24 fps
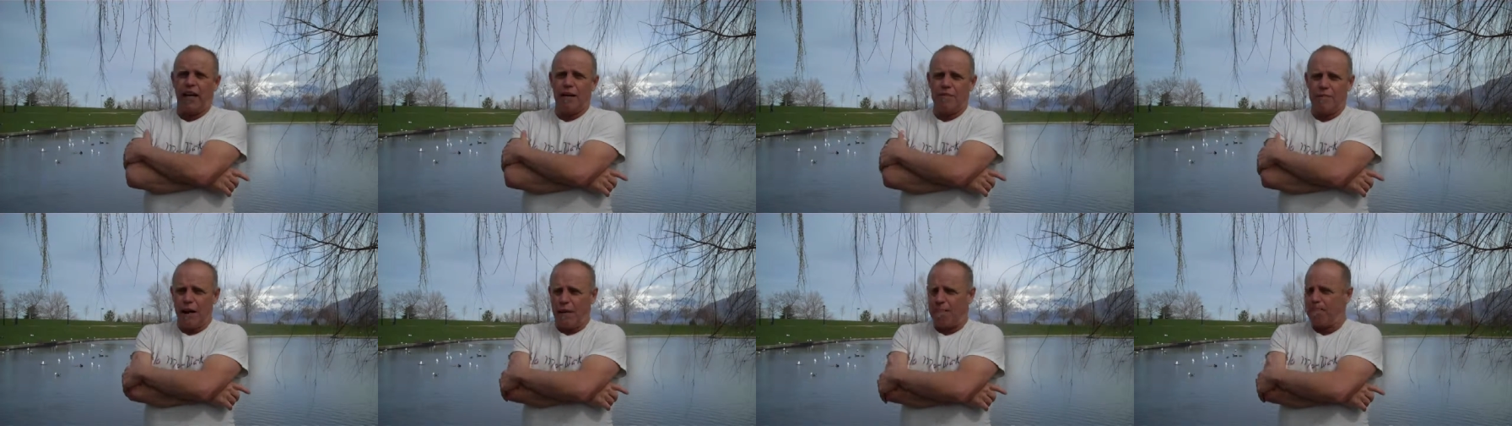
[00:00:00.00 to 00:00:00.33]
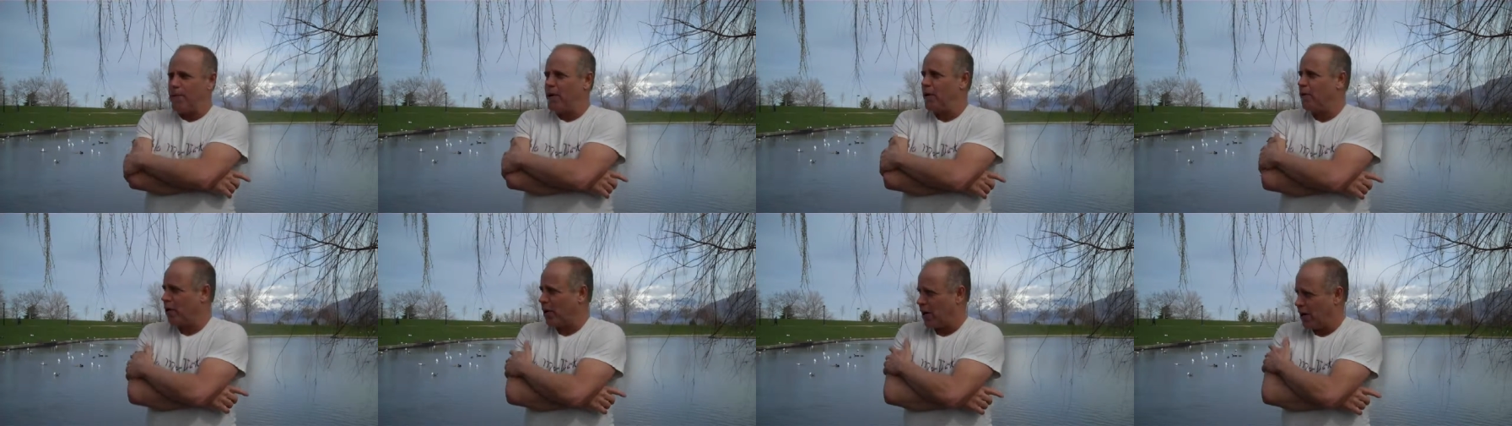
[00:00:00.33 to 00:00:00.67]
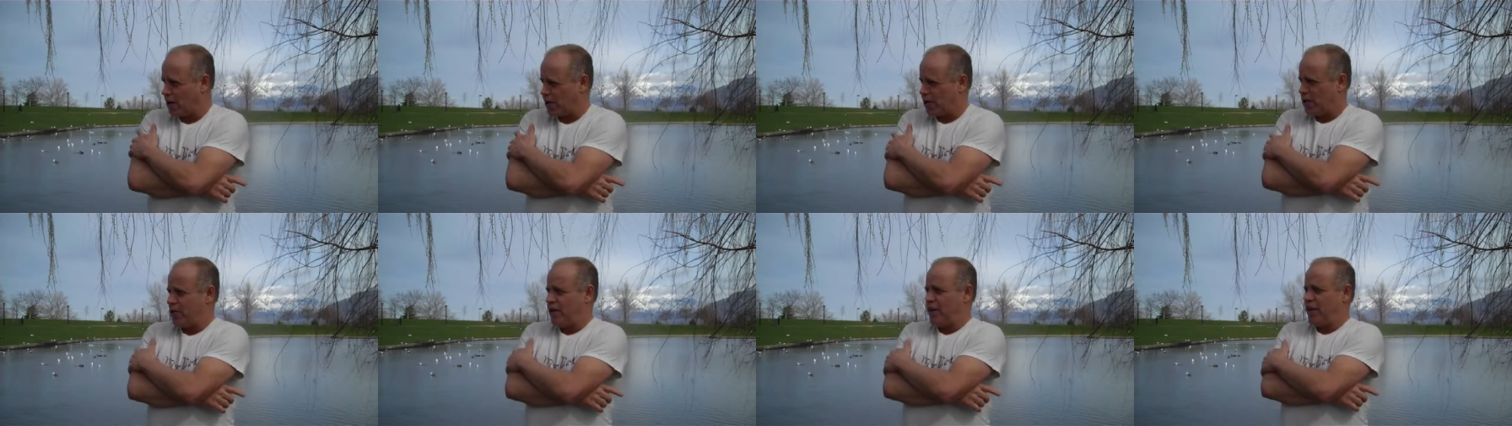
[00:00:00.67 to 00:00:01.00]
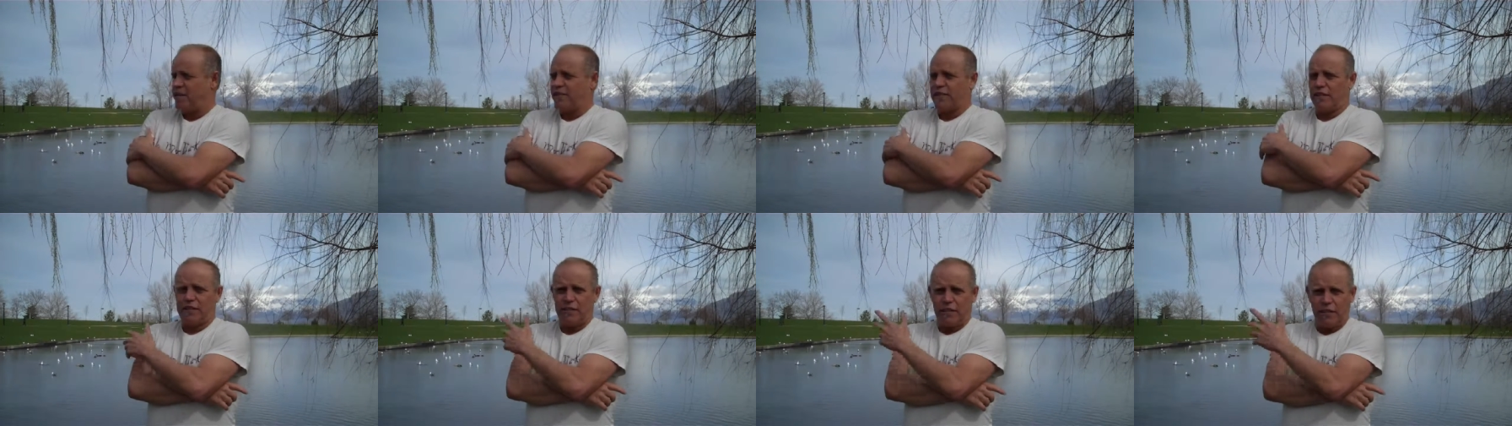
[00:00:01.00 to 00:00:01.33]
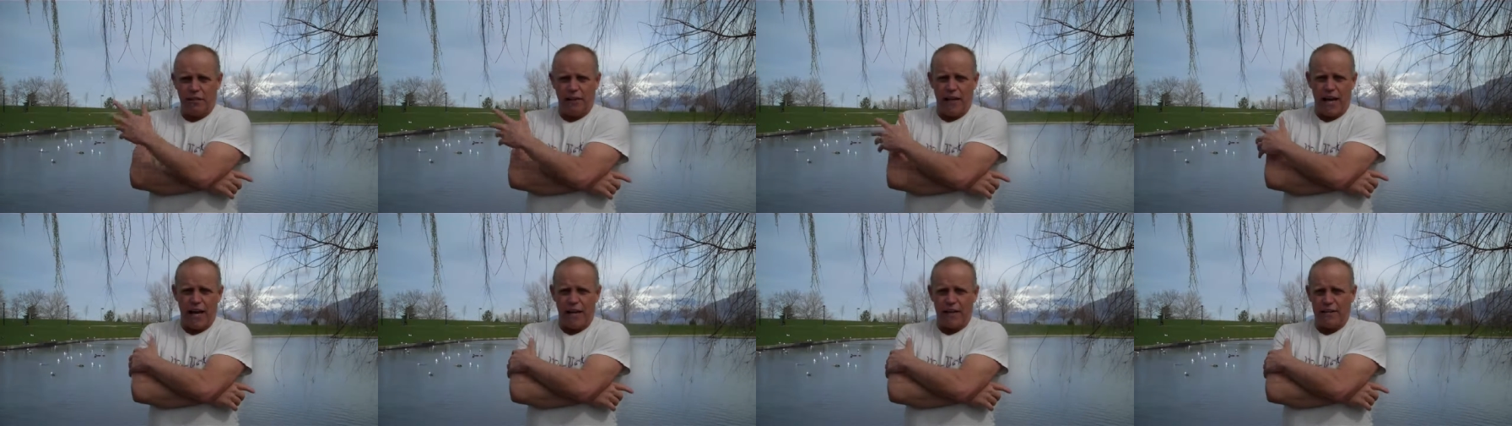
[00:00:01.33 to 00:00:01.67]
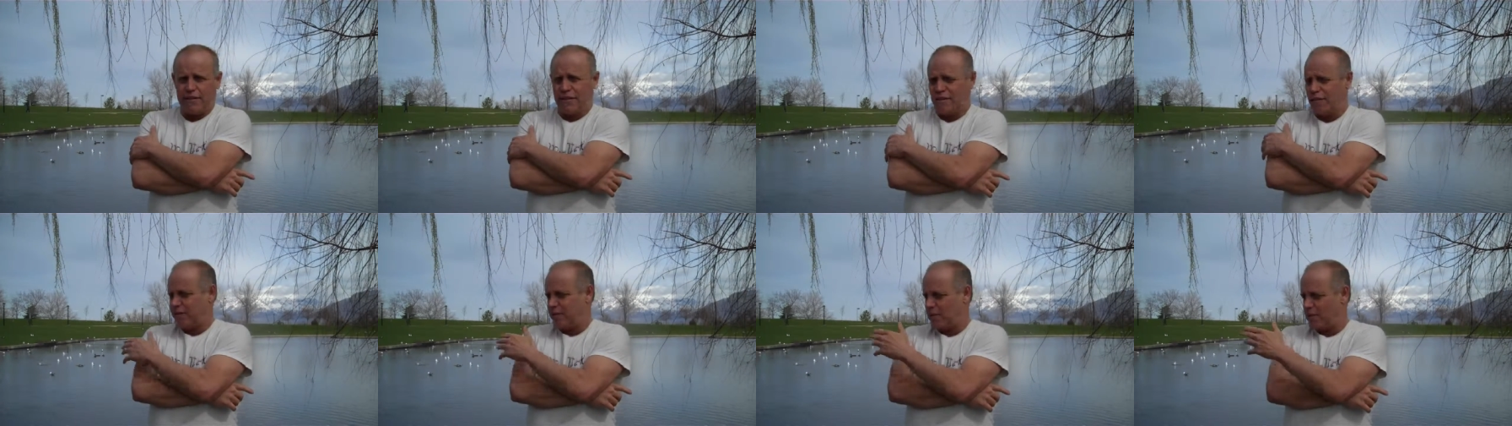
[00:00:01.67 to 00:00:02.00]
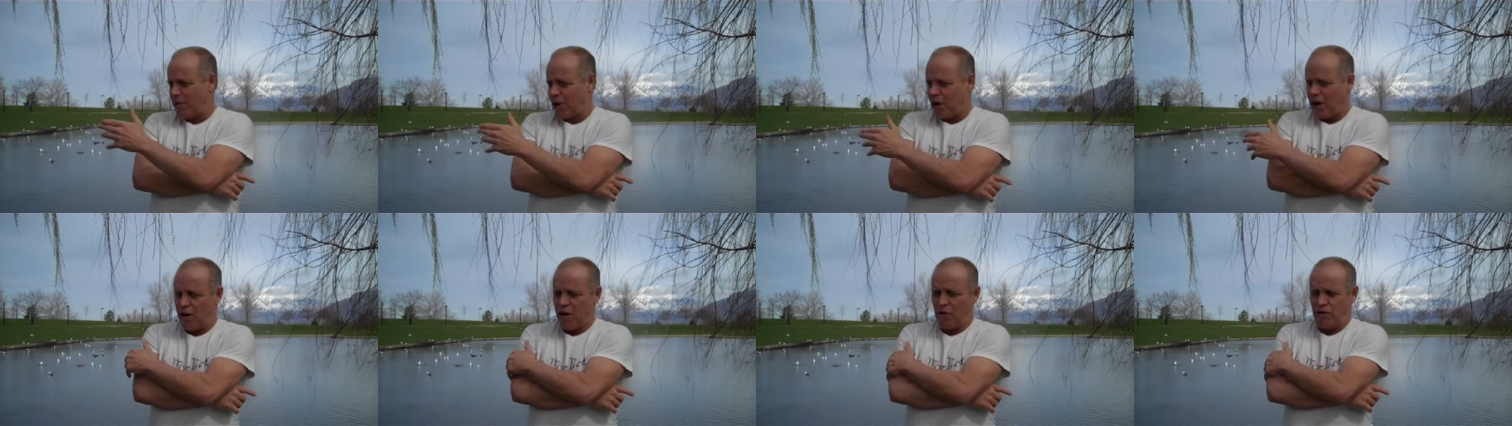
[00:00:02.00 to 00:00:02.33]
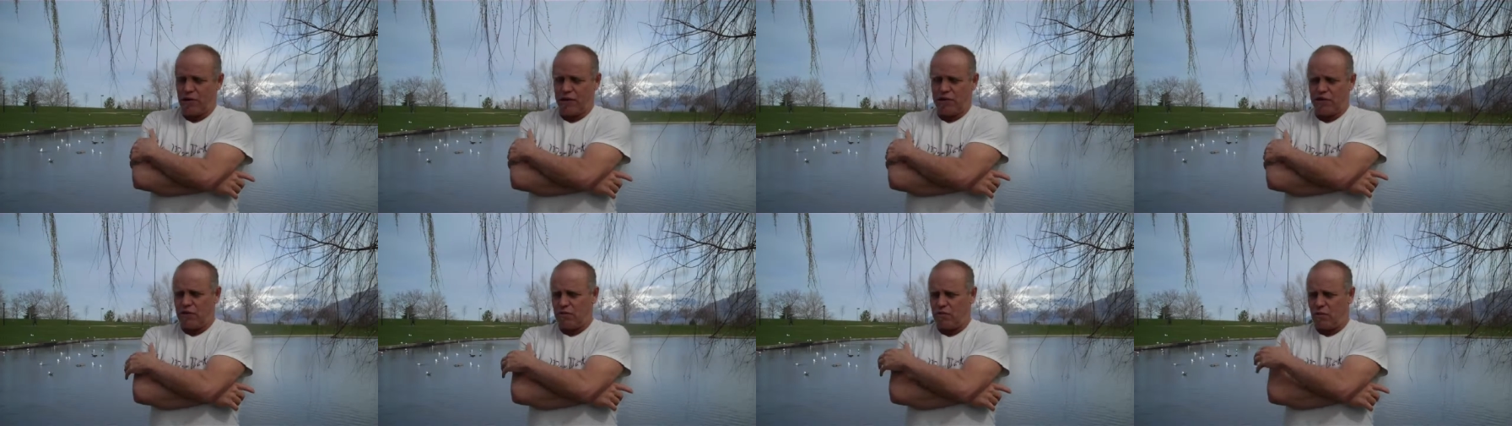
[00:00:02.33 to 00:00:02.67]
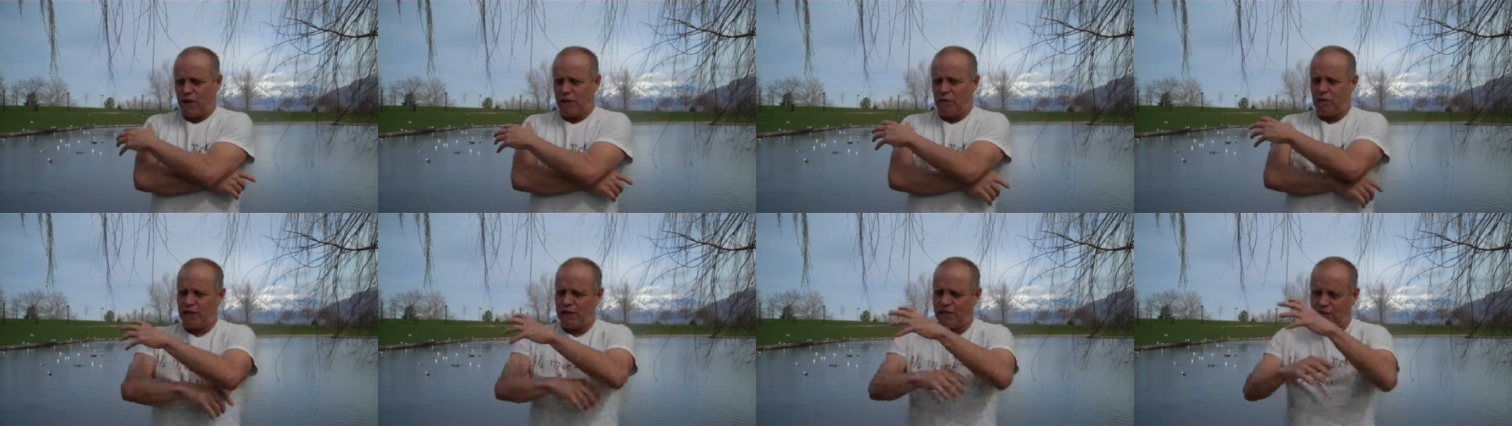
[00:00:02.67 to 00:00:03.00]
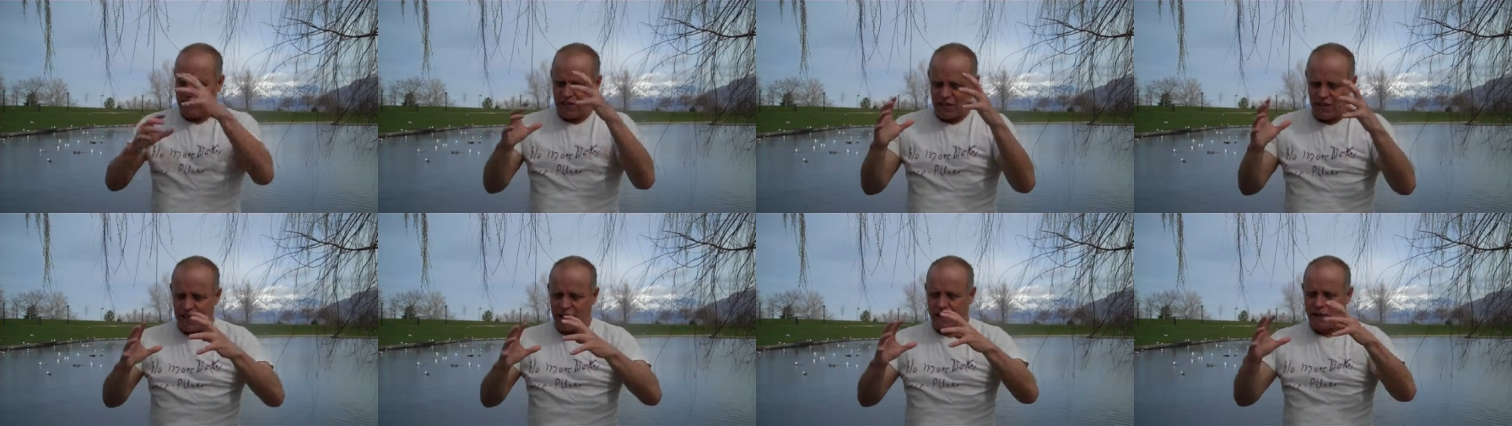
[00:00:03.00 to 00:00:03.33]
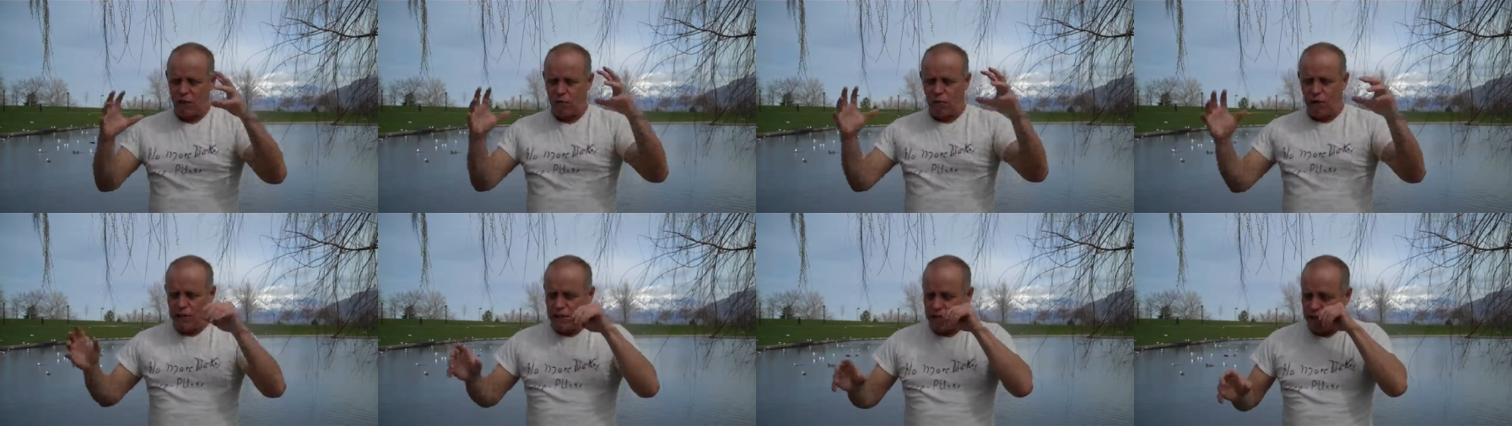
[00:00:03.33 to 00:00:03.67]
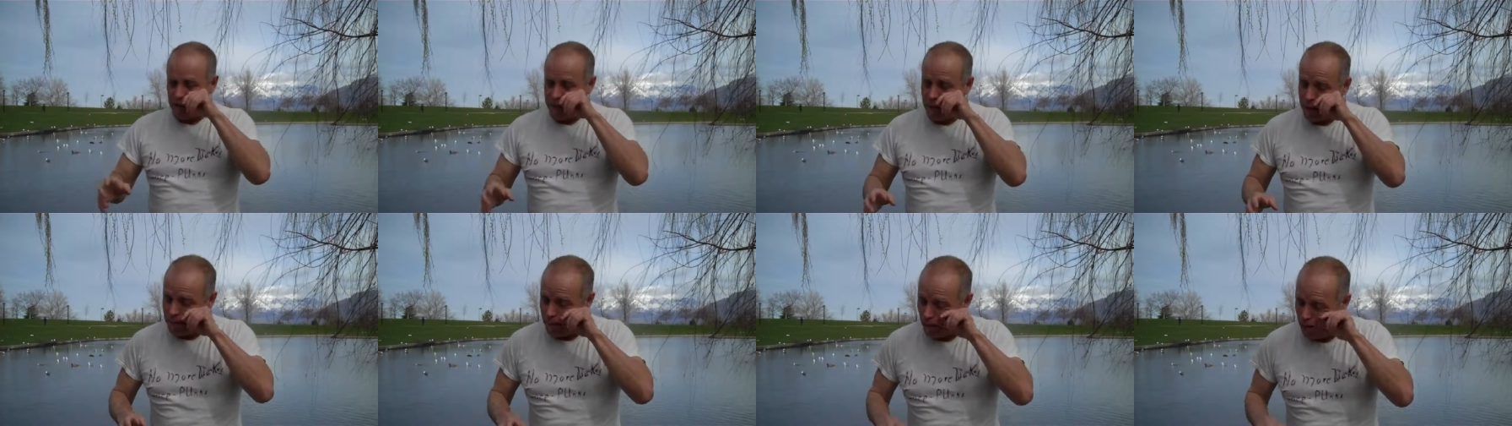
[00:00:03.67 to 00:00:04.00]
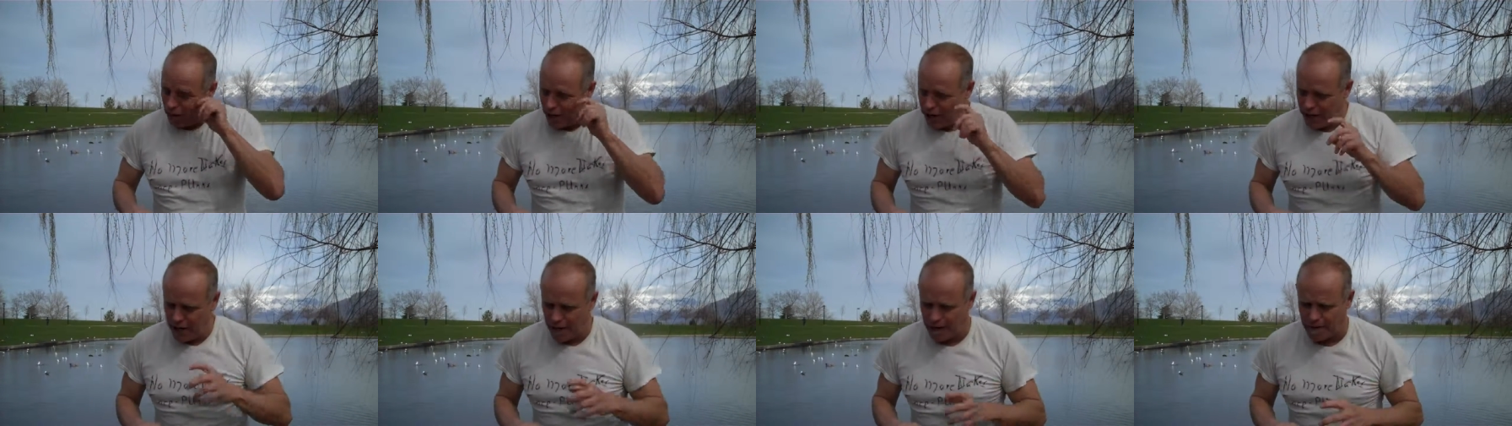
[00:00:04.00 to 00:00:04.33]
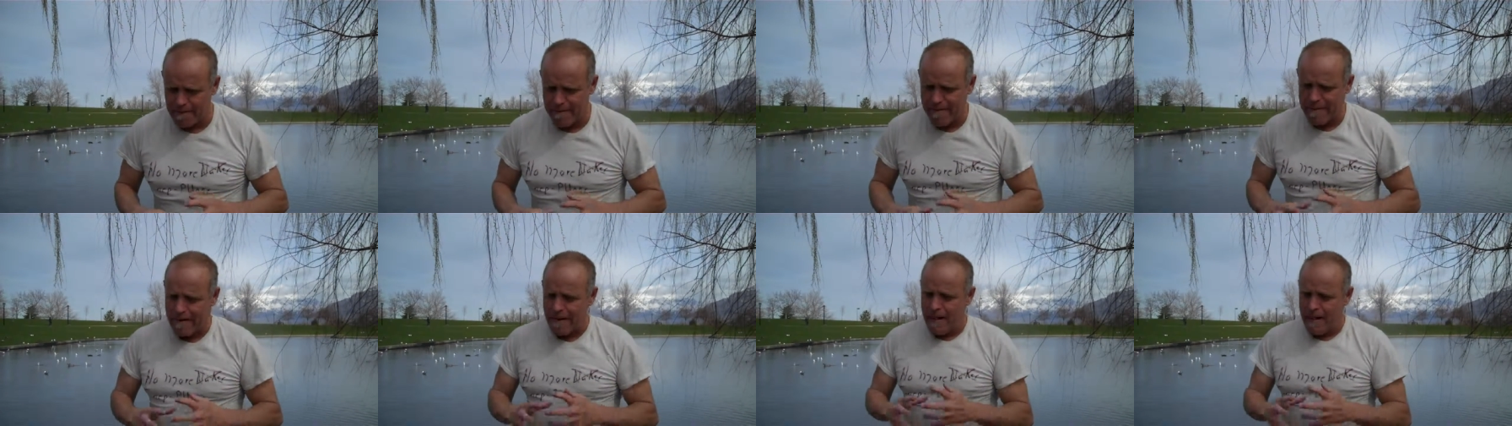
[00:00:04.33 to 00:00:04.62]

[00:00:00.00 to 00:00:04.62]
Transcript: Get them up here. We're going to do this in two days or tomorrow. This is when we think the wind's going to be blowing here.